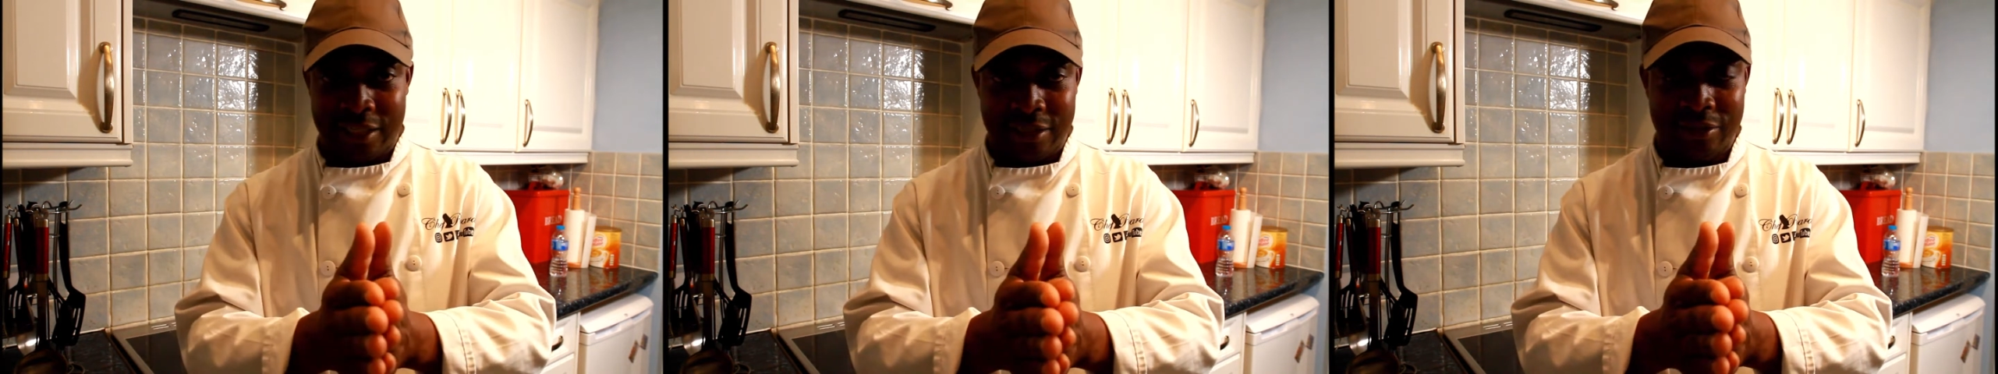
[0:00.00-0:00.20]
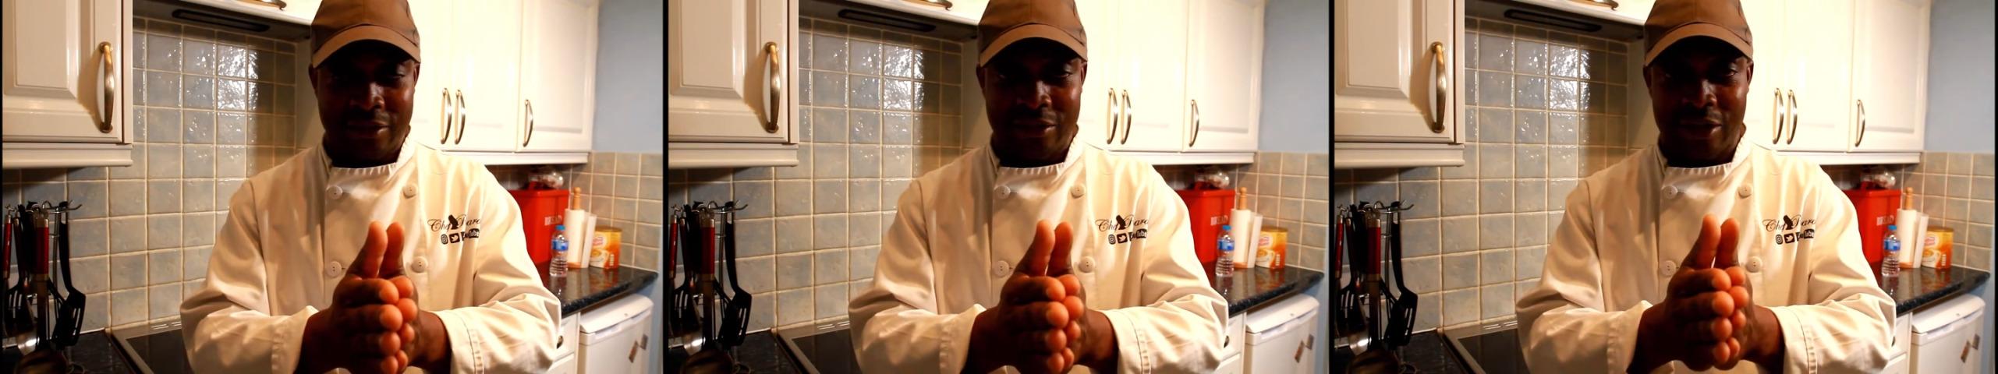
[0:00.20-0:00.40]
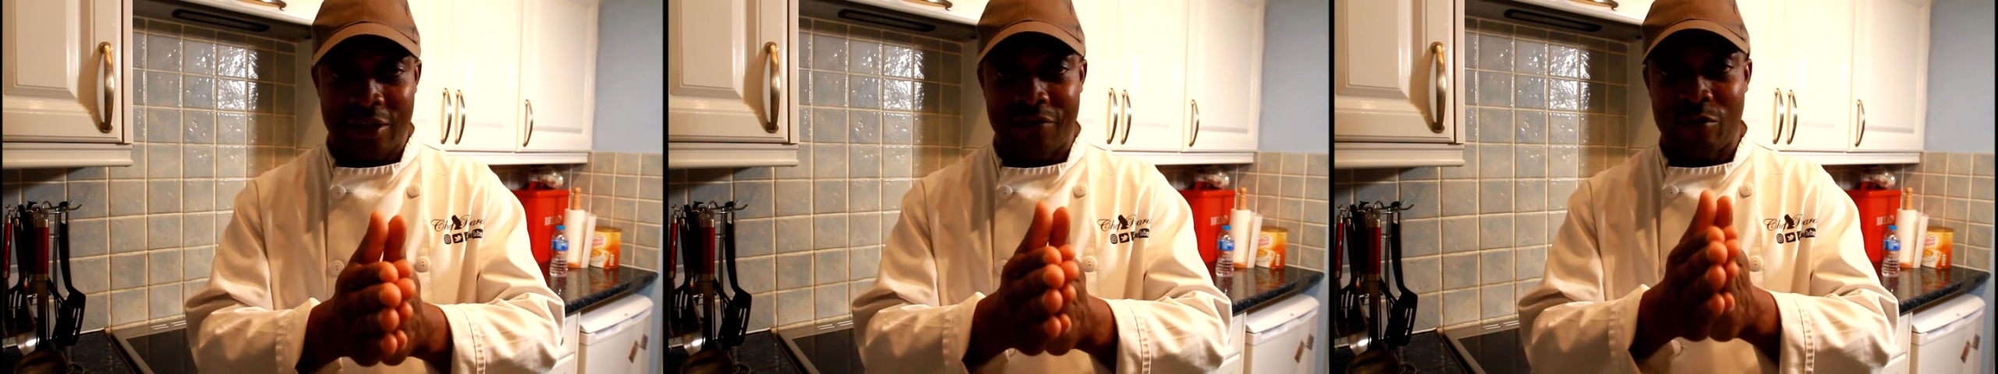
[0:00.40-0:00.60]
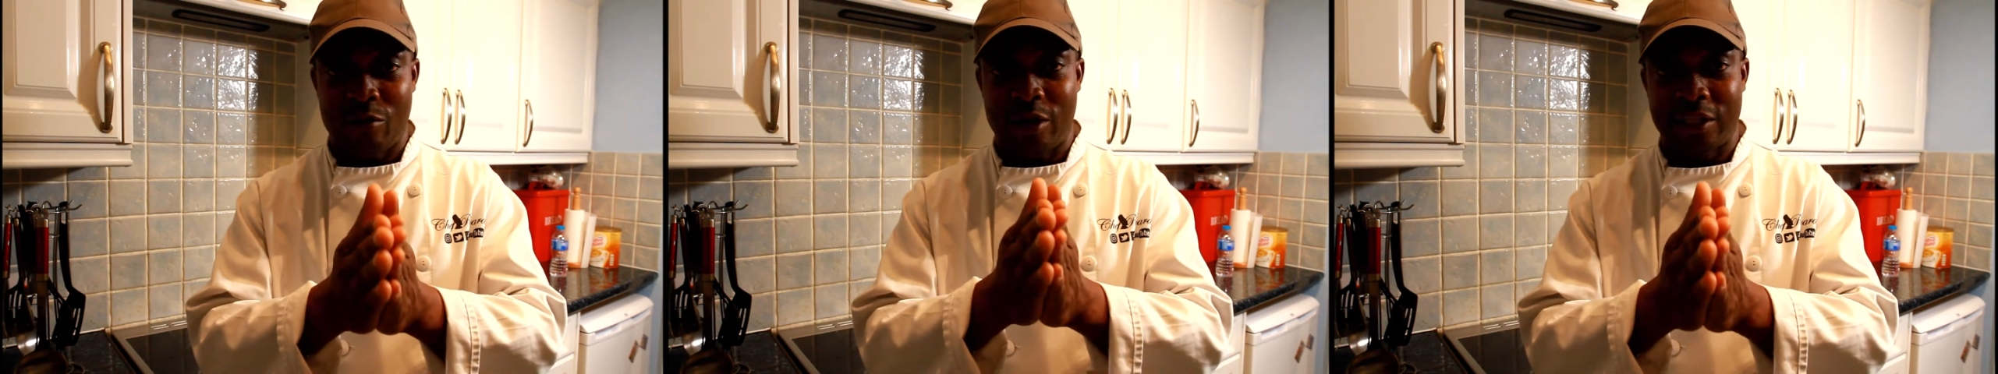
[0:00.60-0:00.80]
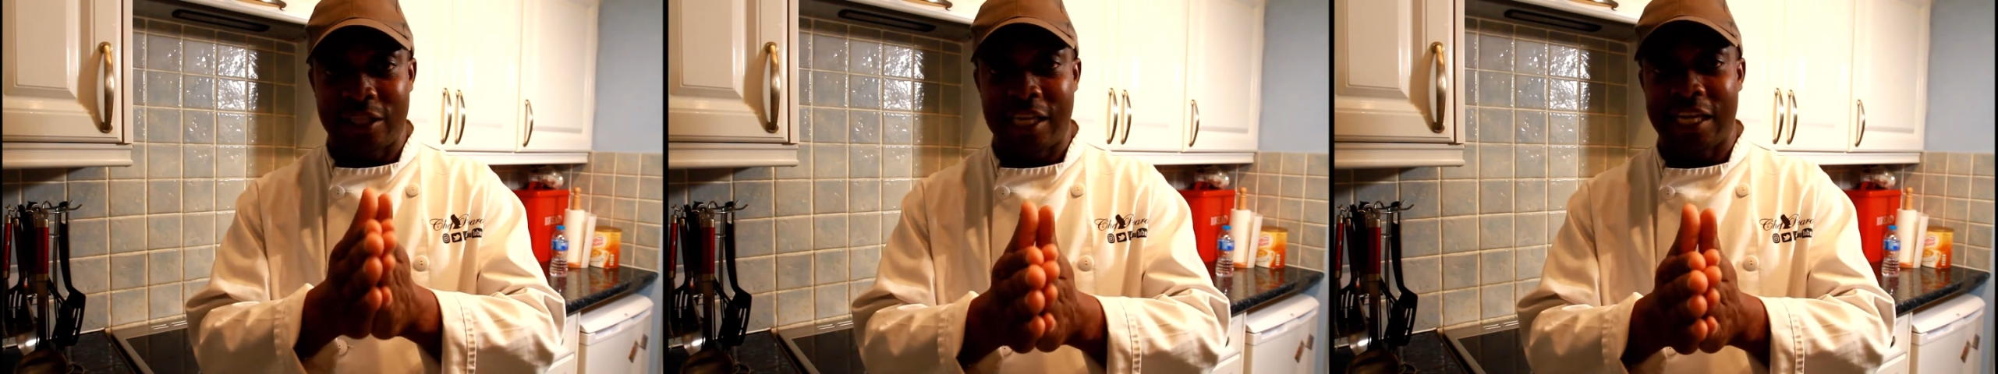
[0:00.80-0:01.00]
So if you
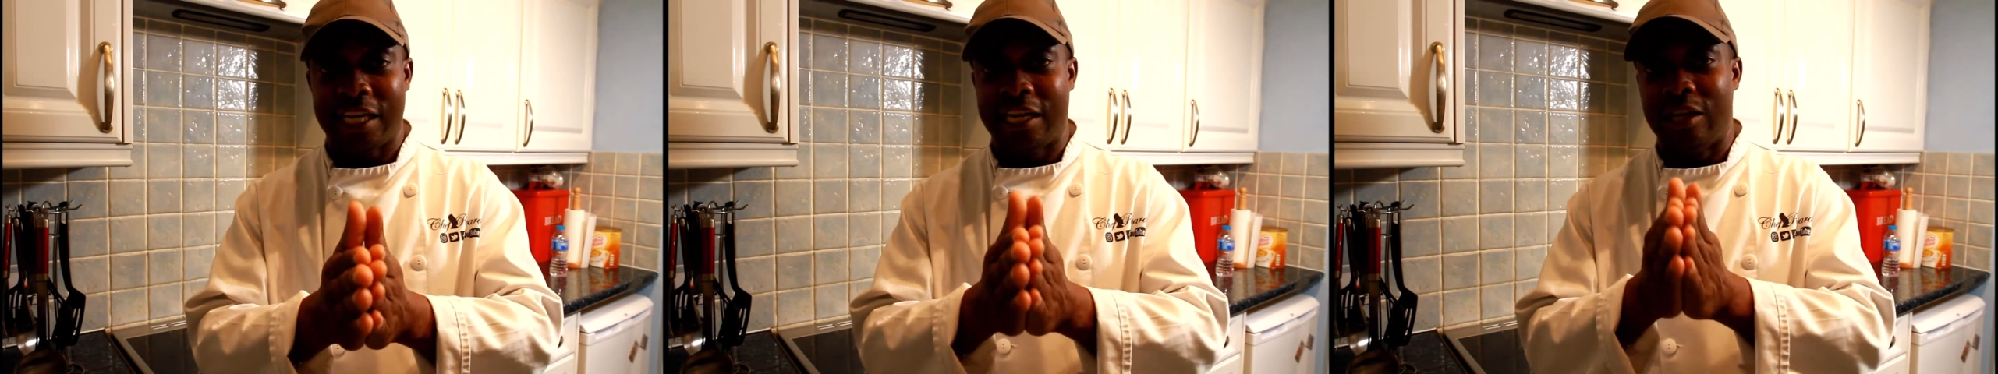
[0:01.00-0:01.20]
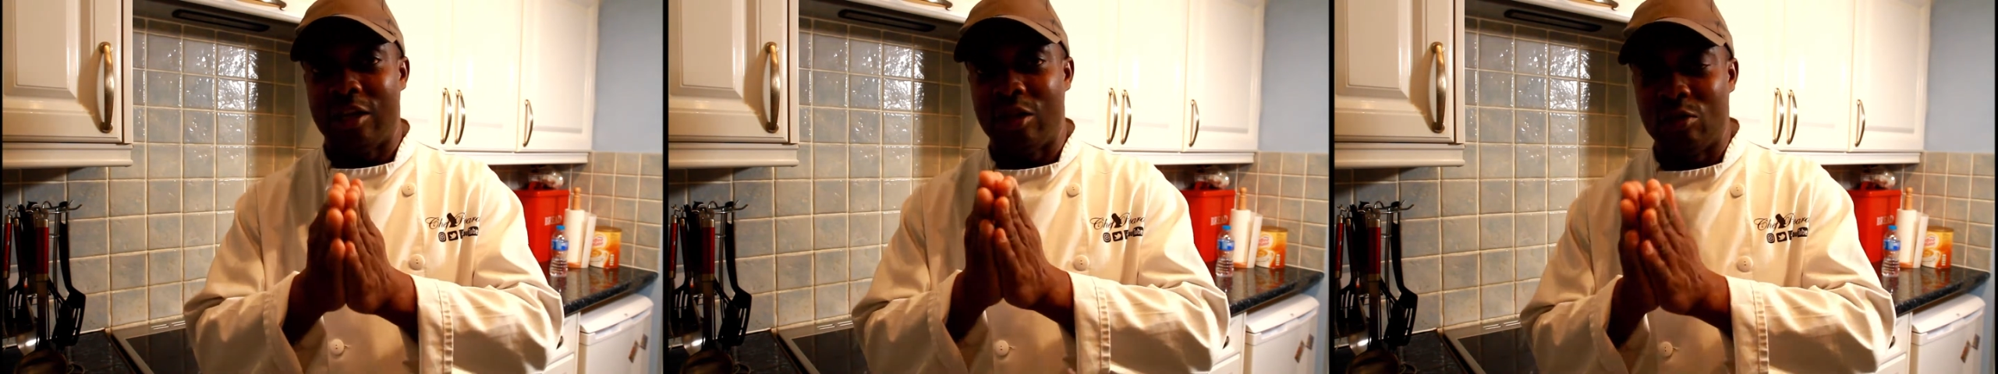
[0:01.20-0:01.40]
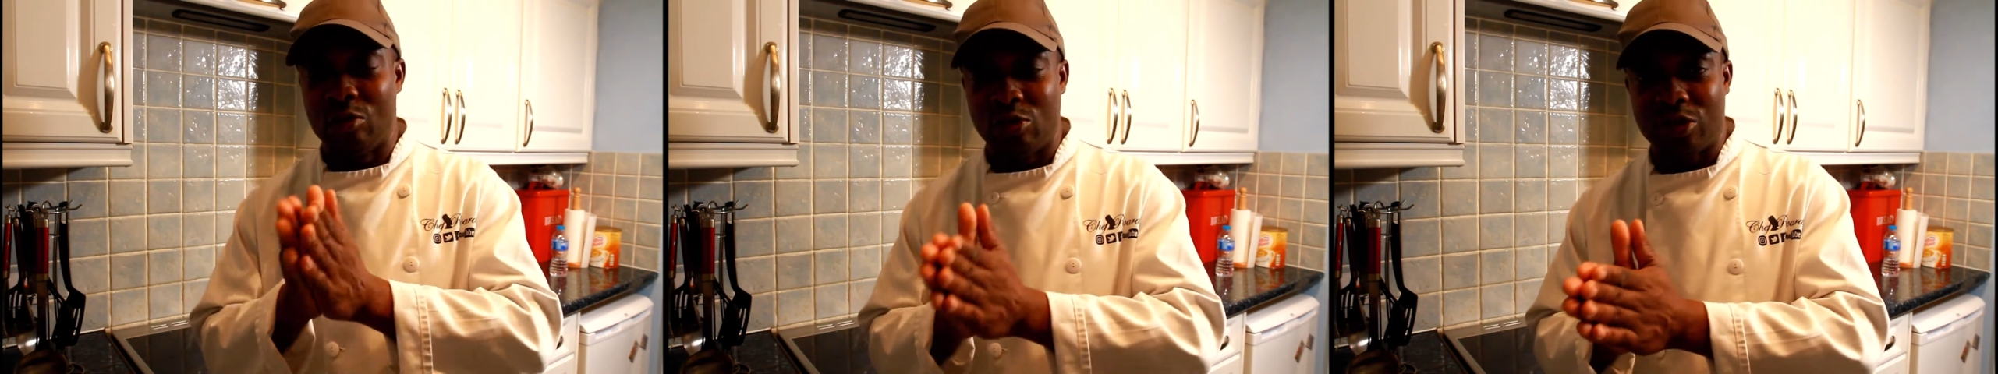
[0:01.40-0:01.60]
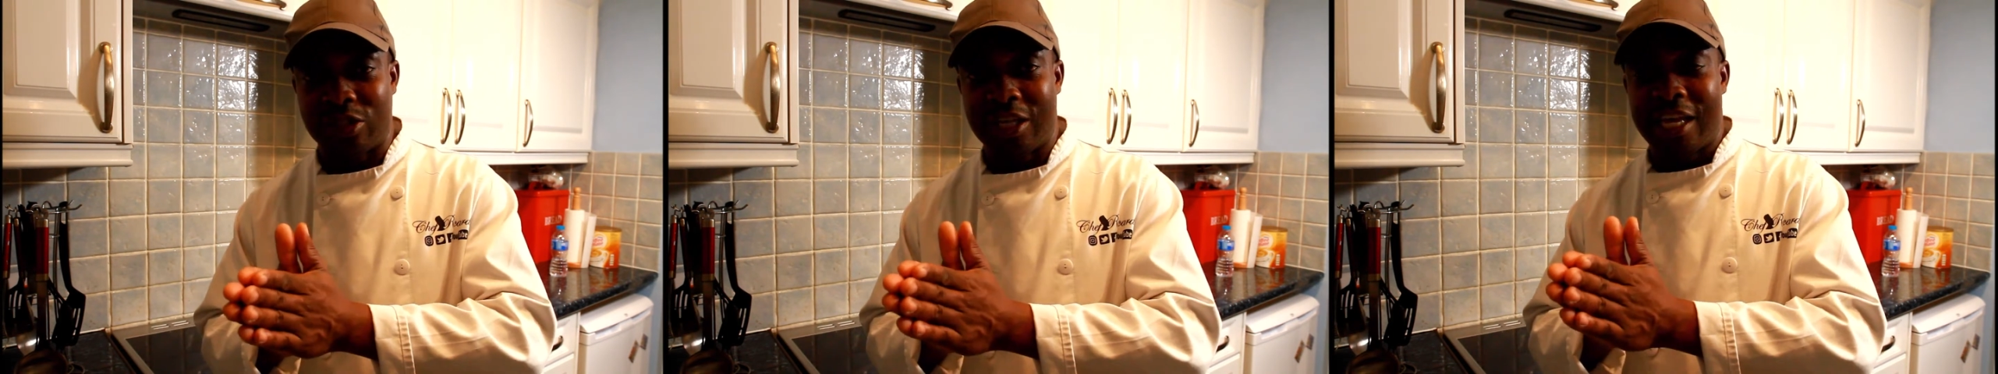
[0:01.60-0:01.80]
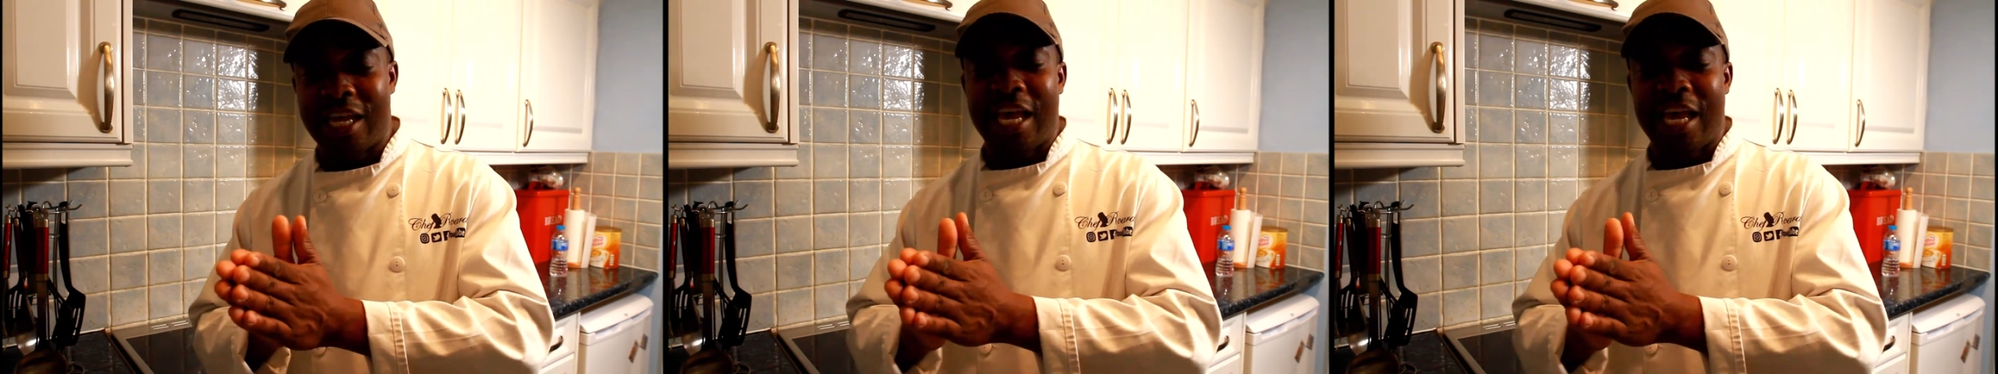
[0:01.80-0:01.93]
want to get the news,